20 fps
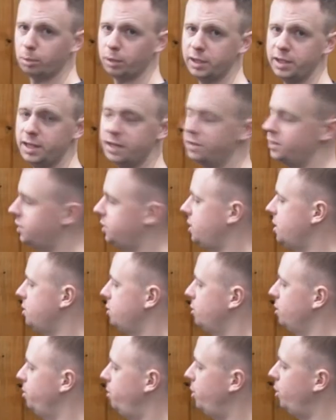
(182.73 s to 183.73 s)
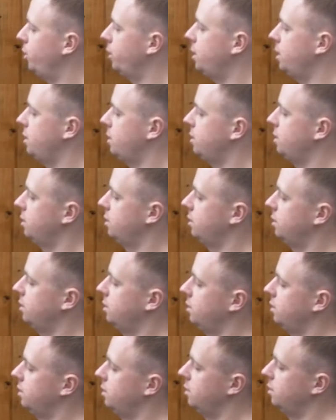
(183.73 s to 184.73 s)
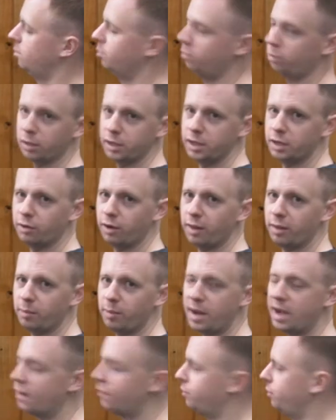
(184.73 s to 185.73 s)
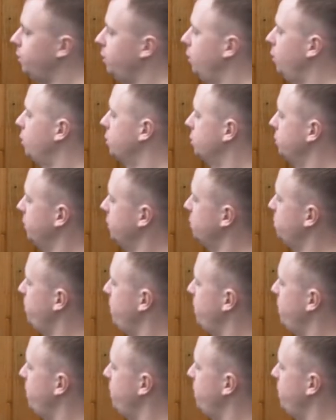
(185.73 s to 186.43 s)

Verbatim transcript: Pleat in the center of the pocket, pleat around the back for lots of